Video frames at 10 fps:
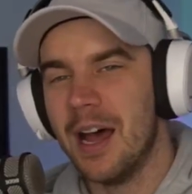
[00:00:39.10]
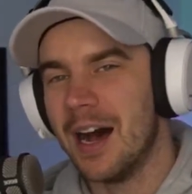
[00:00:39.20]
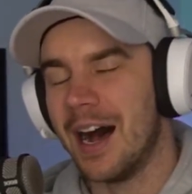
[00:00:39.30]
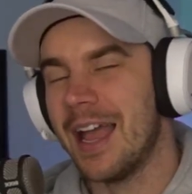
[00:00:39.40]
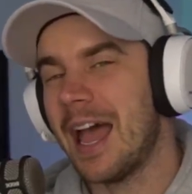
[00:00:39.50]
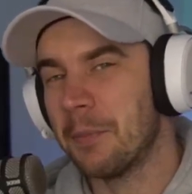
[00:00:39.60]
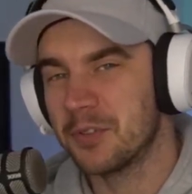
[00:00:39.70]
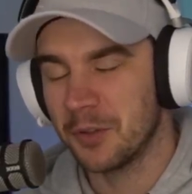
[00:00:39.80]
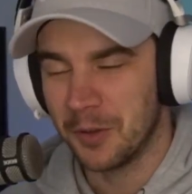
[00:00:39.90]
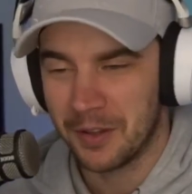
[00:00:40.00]
I
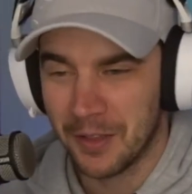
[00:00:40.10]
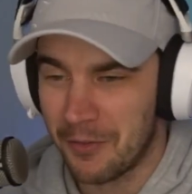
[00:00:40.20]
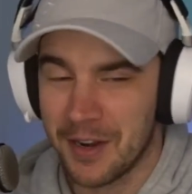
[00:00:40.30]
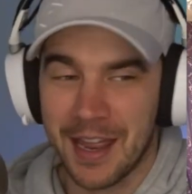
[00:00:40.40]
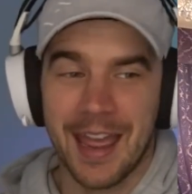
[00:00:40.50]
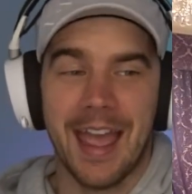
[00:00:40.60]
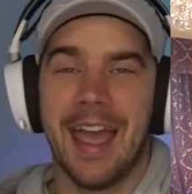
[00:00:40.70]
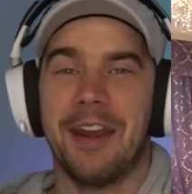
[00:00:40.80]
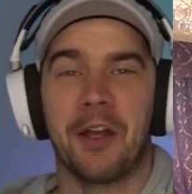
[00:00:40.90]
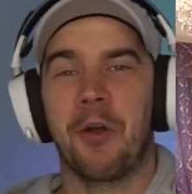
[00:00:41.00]
absolutely love it.
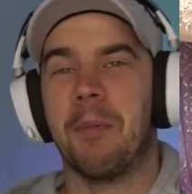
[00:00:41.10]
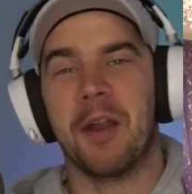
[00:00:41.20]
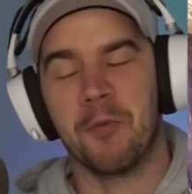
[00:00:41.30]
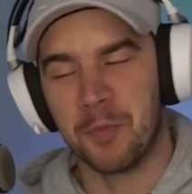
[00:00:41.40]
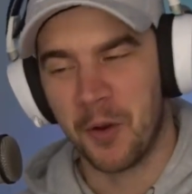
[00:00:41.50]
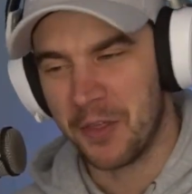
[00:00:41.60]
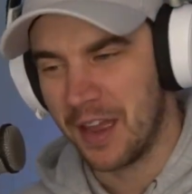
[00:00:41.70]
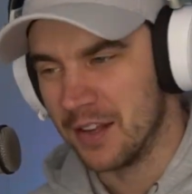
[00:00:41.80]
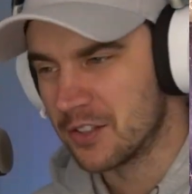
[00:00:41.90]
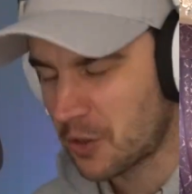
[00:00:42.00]
And I grab it up with both
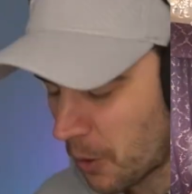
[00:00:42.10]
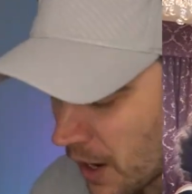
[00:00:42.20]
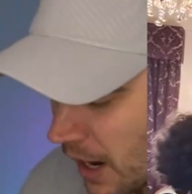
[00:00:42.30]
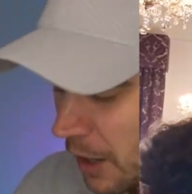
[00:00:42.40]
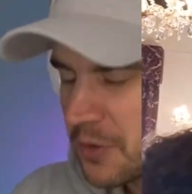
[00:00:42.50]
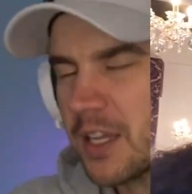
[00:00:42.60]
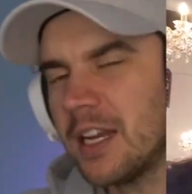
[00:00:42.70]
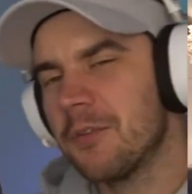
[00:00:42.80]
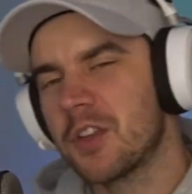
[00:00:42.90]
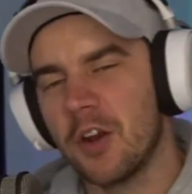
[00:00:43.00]
hands. So I was lucky
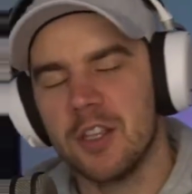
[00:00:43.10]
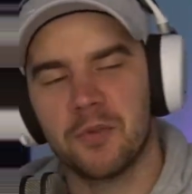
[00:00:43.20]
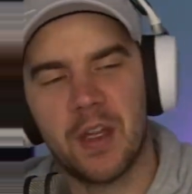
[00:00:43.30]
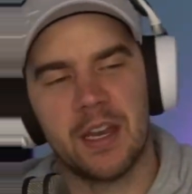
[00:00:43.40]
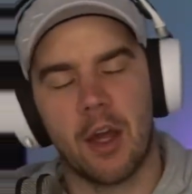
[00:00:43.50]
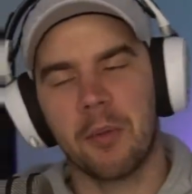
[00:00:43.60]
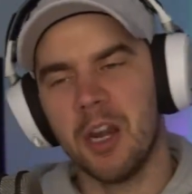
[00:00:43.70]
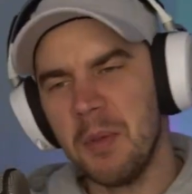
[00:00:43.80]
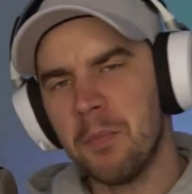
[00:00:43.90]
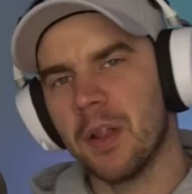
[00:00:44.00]
enough to go to this event. Now I'm going
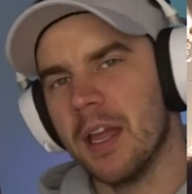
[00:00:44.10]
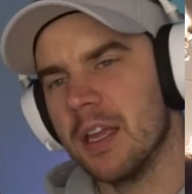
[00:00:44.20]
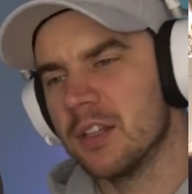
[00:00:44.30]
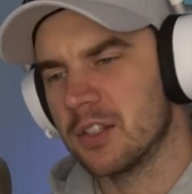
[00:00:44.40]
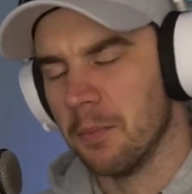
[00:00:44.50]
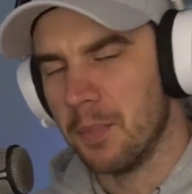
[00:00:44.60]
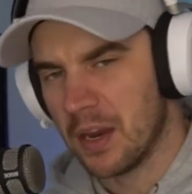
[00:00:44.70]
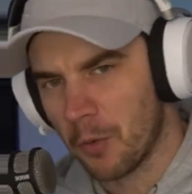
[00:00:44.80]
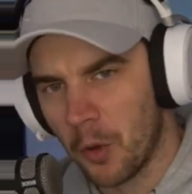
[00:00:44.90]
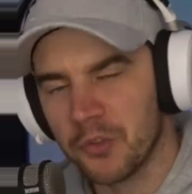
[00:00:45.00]
to be playing some
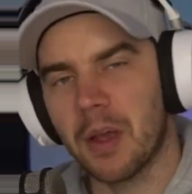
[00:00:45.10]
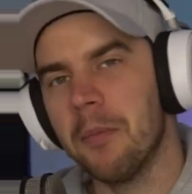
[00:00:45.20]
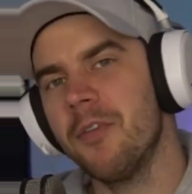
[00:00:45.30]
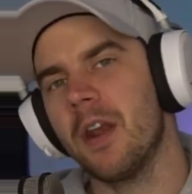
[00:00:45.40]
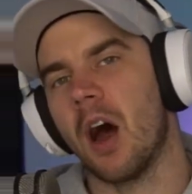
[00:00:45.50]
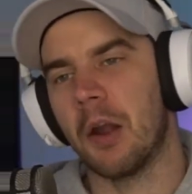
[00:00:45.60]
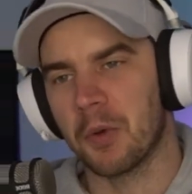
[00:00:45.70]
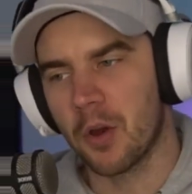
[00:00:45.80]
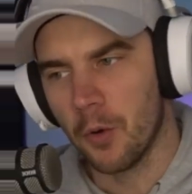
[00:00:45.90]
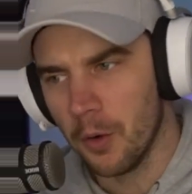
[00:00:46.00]
B-roll. Some of it I
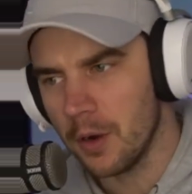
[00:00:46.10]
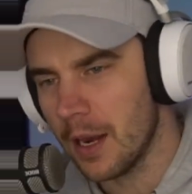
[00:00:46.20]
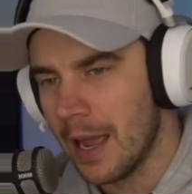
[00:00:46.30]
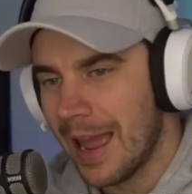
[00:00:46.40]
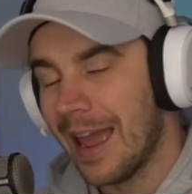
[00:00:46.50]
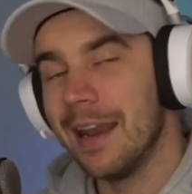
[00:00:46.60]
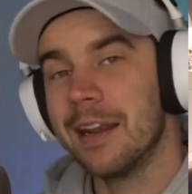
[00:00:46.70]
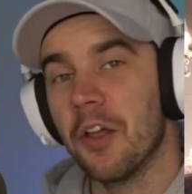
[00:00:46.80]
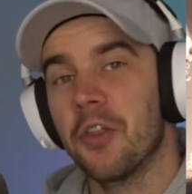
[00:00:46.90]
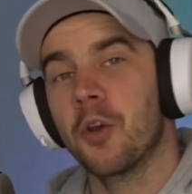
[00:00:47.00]
recorded,
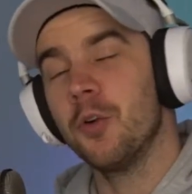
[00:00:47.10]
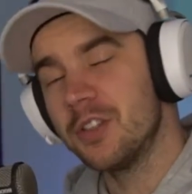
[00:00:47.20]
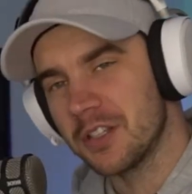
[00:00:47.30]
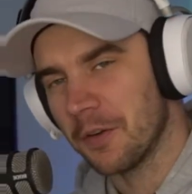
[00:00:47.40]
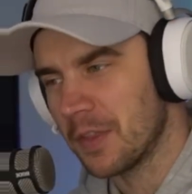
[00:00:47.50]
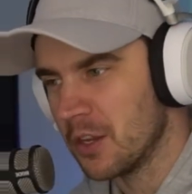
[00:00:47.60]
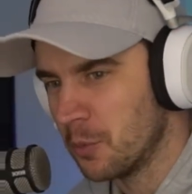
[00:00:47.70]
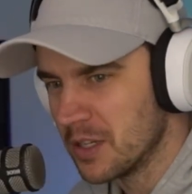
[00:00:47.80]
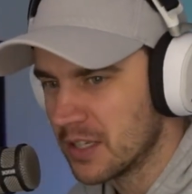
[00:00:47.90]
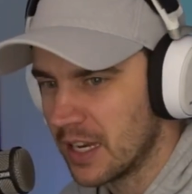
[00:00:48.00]
and the good stuff that you'll
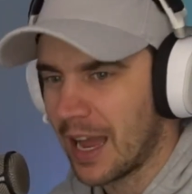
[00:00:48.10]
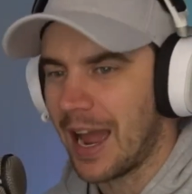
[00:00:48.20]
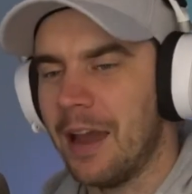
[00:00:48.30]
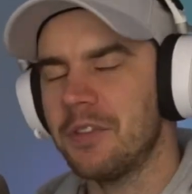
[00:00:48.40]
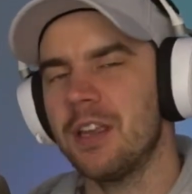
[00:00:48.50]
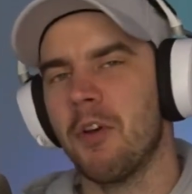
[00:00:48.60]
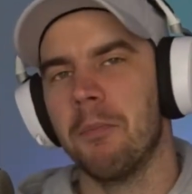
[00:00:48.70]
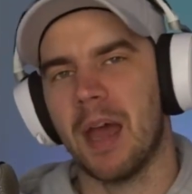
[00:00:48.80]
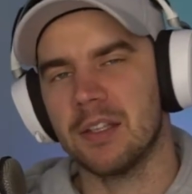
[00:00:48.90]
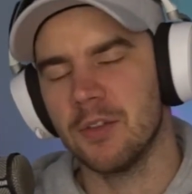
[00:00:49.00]
be seeing, I to give a
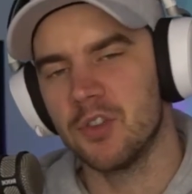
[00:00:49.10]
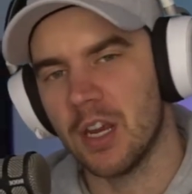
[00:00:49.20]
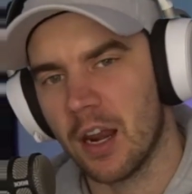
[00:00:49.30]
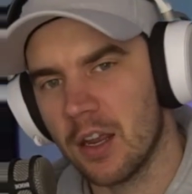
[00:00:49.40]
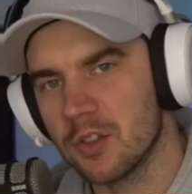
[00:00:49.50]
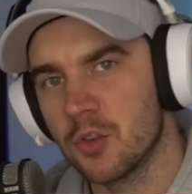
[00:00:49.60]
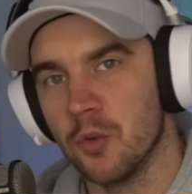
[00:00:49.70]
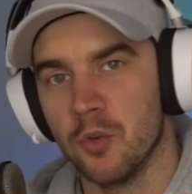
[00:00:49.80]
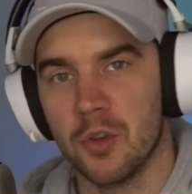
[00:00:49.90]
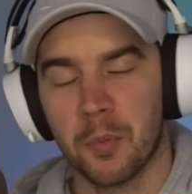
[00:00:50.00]
massive shout out
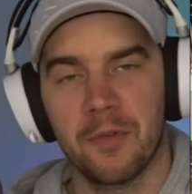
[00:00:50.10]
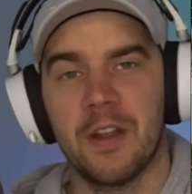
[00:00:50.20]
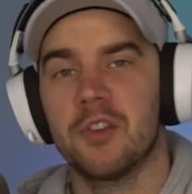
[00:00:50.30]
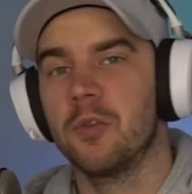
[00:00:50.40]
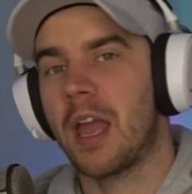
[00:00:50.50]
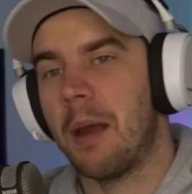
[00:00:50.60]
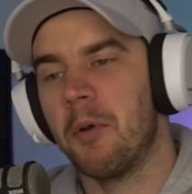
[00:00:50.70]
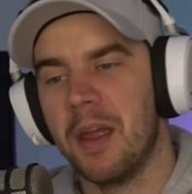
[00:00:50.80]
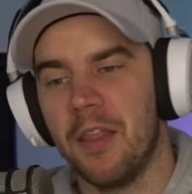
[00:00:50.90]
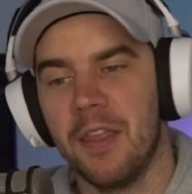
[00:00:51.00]
to the professional
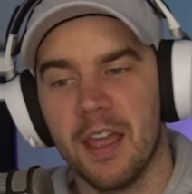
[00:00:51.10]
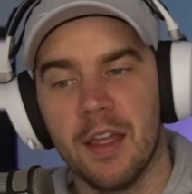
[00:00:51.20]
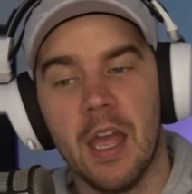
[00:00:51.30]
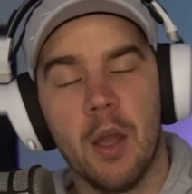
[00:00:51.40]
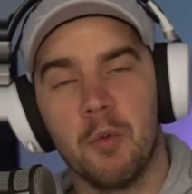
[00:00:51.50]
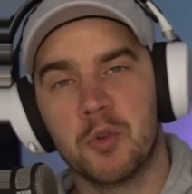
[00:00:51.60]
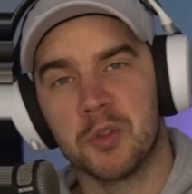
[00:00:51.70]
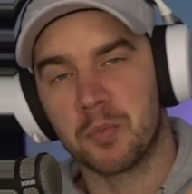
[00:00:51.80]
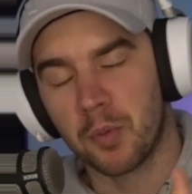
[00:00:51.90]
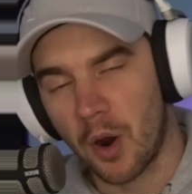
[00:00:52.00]
cameraman there, which
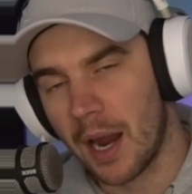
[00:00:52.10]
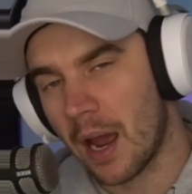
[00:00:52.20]
was Bry.